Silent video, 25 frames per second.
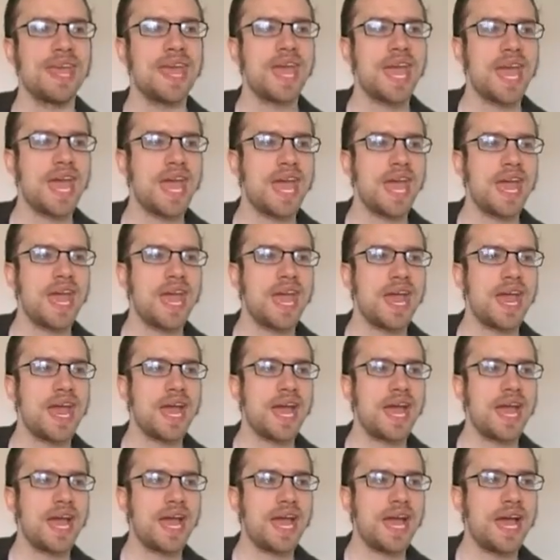
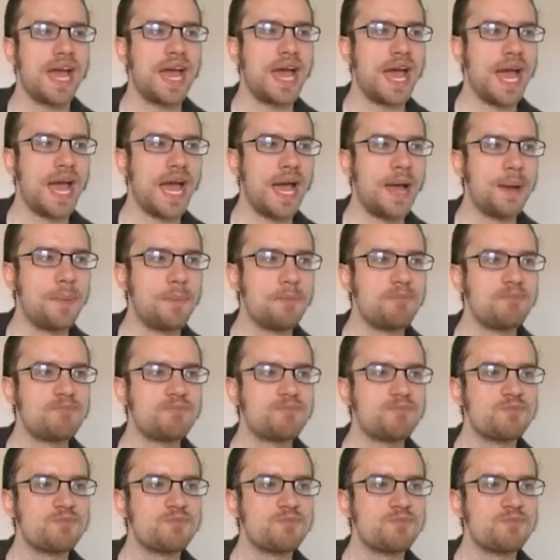No one is speaking in this clip.